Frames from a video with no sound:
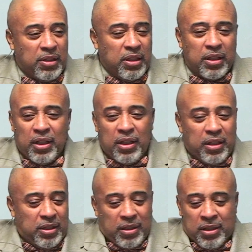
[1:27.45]
He,
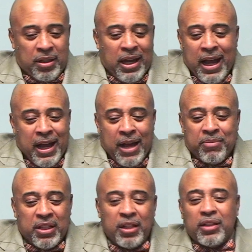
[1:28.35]
he
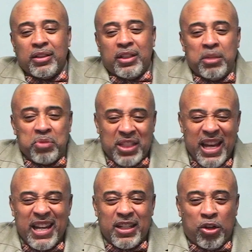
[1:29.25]
I mean, he could keep his
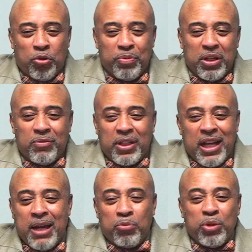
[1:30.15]
hand off me every
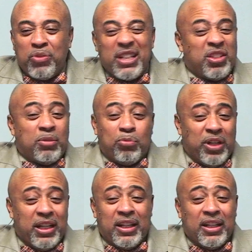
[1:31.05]
time we went
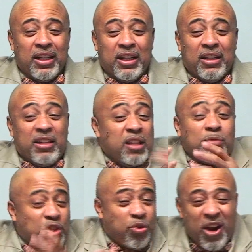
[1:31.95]
somewhere. He
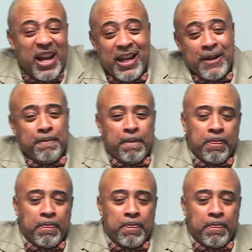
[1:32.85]
was trying.